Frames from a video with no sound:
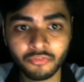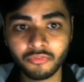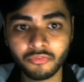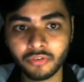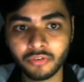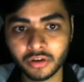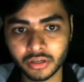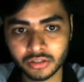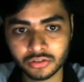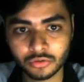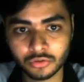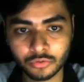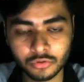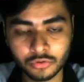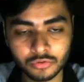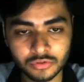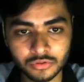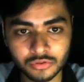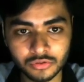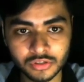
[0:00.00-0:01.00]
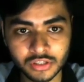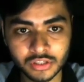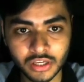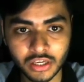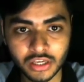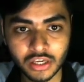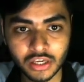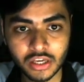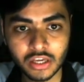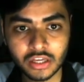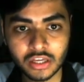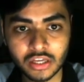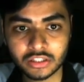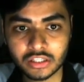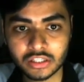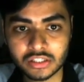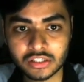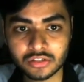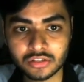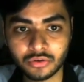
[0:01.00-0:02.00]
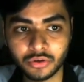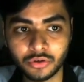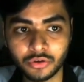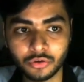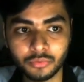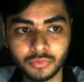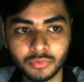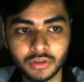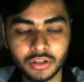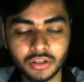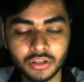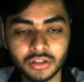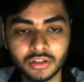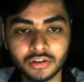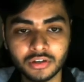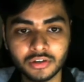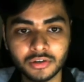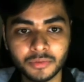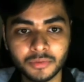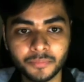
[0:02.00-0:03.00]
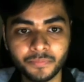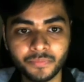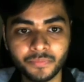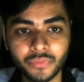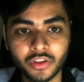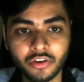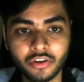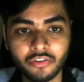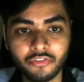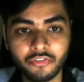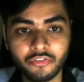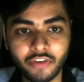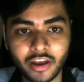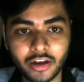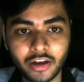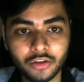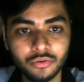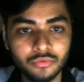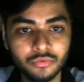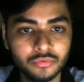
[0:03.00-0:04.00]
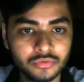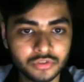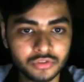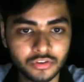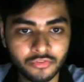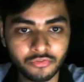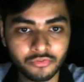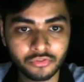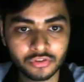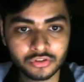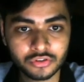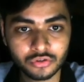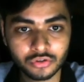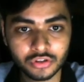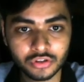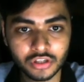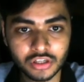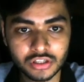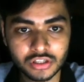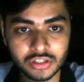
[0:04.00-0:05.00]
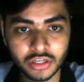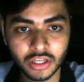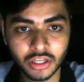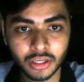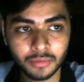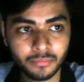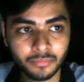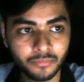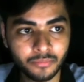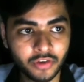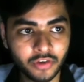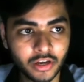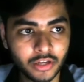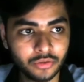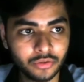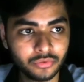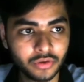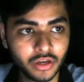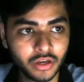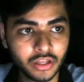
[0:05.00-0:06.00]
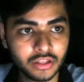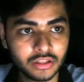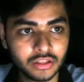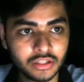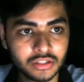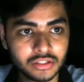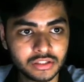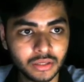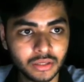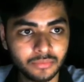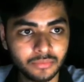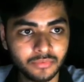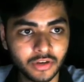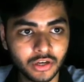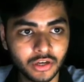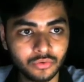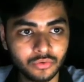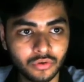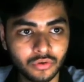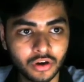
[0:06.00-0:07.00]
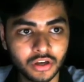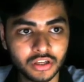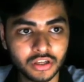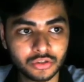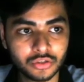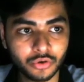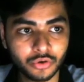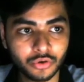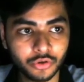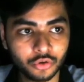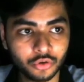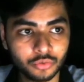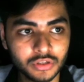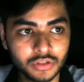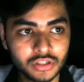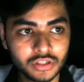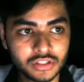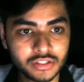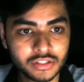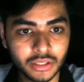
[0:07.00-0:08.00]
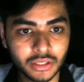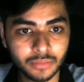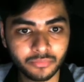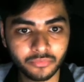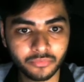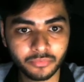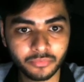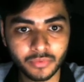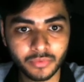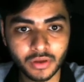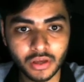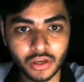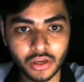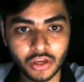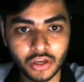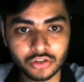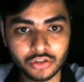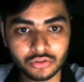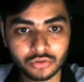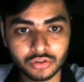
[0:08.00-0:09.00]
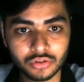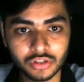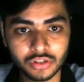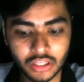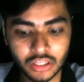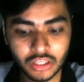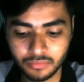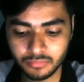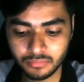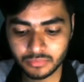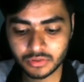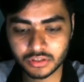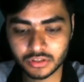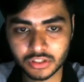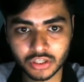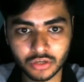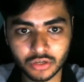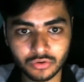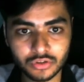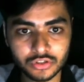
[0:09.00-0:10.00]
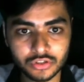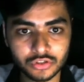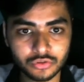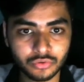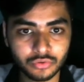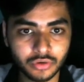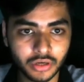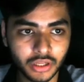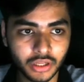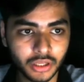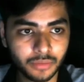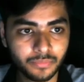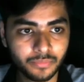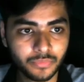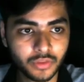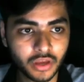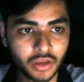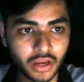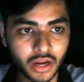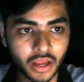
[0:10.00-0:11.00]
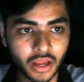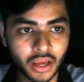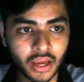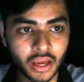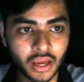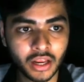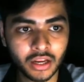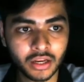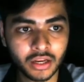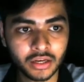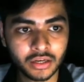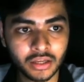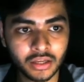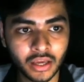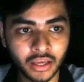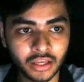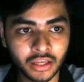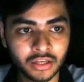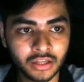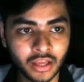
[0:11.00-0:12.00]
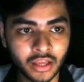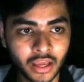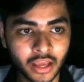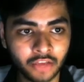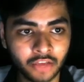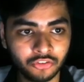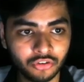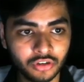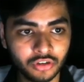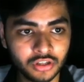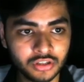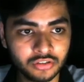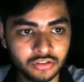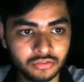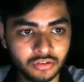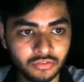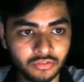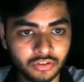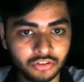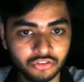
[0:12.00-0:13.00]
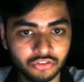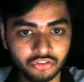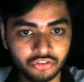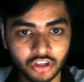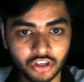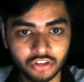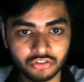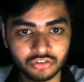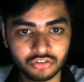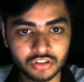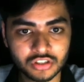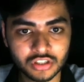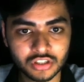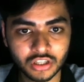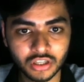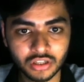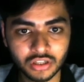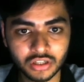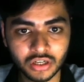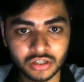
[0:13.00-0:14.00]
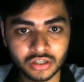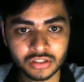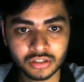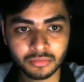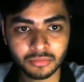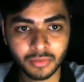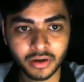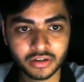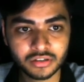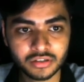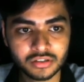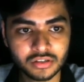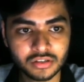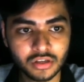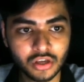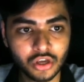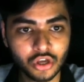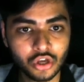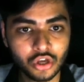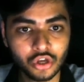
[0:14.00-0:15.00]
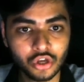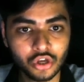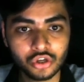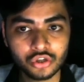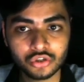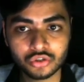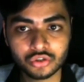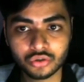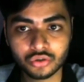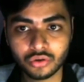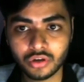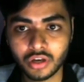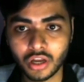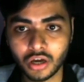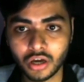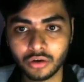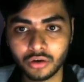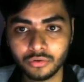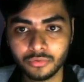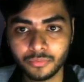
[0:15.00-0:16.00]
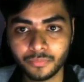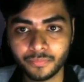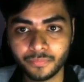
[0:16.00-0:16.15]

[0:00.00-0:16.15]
and so say this is going to be the value. So this name value and this name value is going to same. So name is equals to name, and I can actually even change this thing, that doesn't matter. So now